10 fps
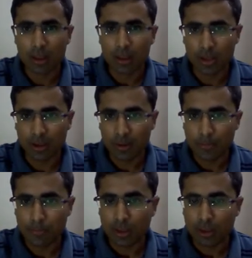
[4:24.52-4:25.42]
Here
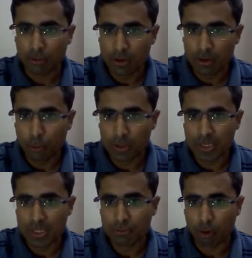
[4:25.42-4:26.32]
one force
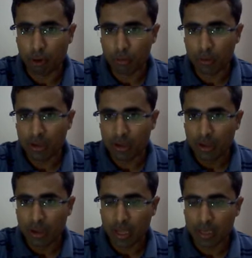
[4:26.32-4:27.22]
is in forward
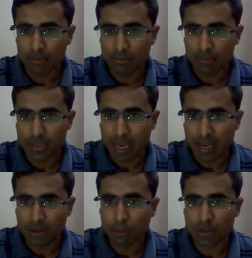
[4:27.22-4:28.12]
and
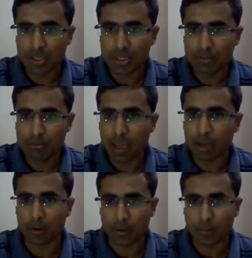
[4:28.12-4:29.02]
second force is in
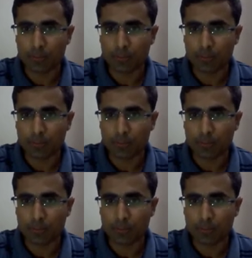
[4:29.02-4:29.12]
backward.